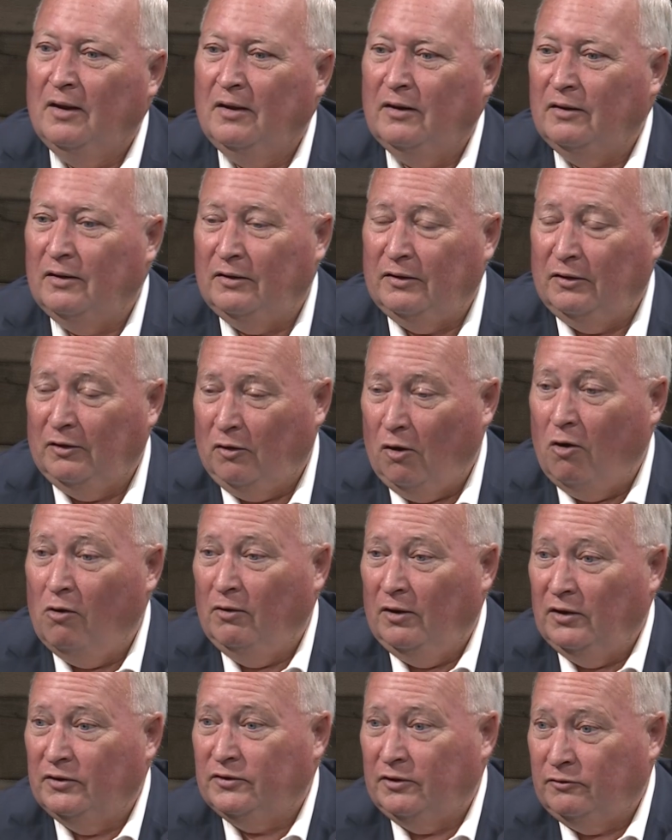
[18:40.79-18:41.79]
The goal
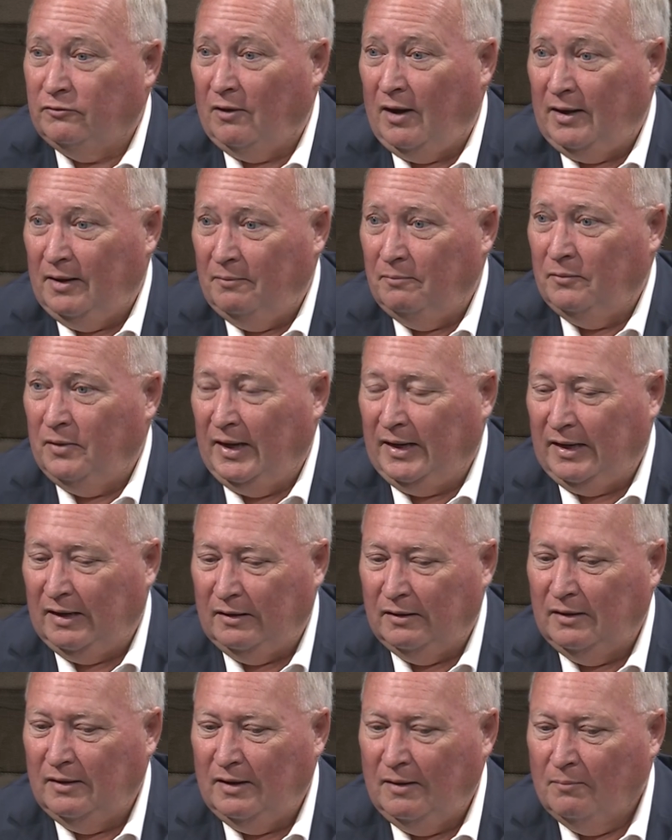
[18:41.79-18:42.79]
is to try to make
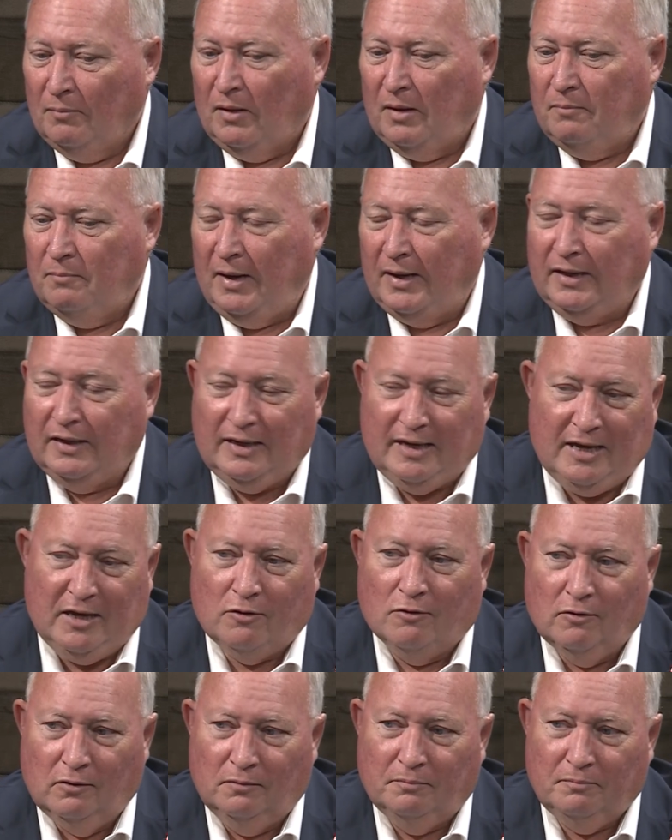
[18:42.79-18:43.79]
it
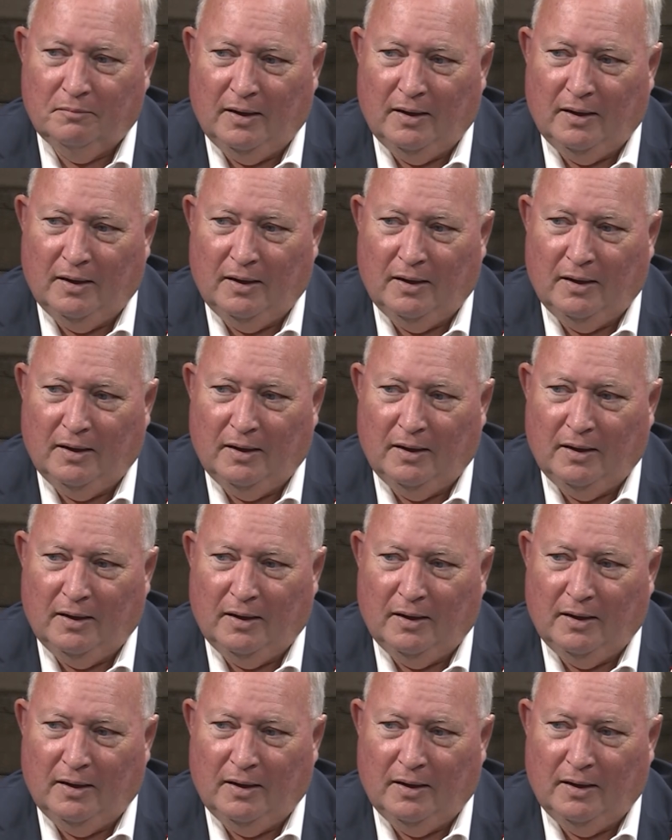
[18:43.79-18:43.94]
equal.